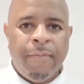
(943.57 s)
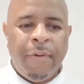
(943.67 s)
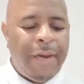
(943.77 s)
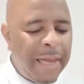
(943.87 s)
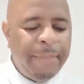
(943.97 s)

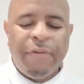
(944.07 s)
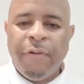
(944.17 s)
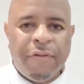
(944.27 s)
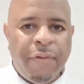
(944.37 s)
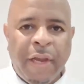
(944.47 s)
Let him do
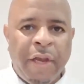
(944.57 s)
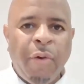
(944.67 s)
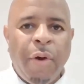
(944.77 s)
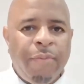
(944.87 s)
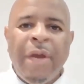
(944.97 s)
his thing. You
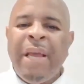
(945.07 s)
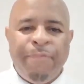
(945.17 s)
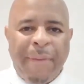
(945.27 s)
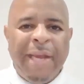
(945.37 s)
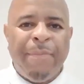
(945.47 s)
know what? He's
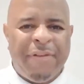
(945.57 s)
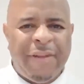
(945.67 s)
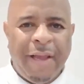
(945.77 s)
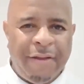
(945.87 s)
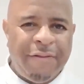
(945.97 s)
made
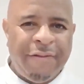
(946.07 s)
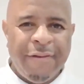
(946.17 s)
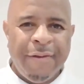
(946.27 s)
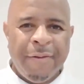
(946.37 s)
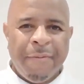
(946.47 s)
mistakes
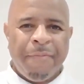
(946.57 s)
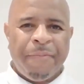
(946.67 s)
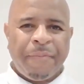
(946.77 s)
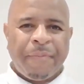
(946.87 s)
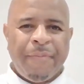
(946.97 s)

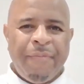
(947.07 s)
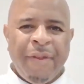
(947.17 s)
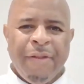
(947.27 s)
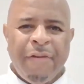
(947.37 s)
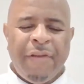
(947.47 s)

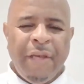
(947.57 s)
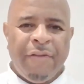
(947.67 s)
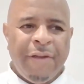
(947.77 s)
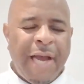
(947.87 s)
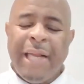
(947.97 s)
this
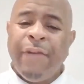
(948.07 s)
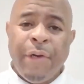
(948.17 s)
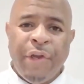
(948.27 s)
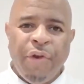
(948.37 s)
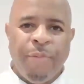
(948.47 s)
season, and he's
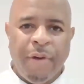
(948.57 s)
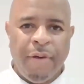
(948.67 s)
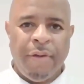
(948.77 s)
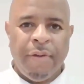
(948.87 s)
only human.